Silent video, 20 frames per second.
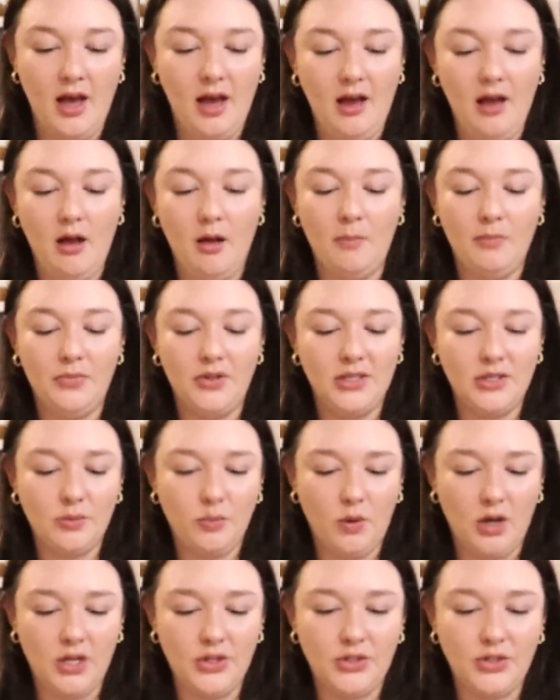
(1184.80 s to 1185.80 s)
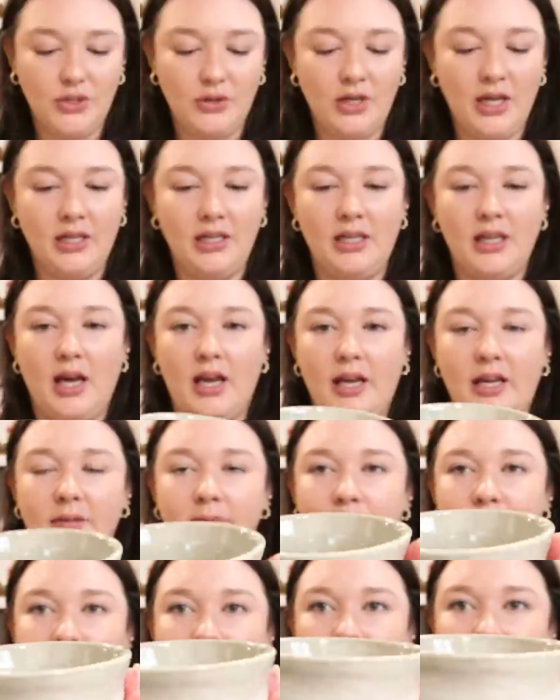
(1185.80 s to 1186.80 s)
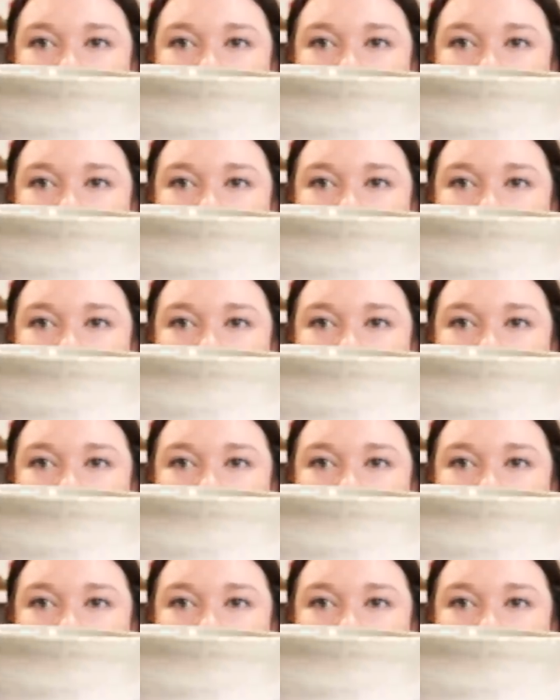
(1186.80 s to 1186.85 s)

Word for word: Um, this was $2.99.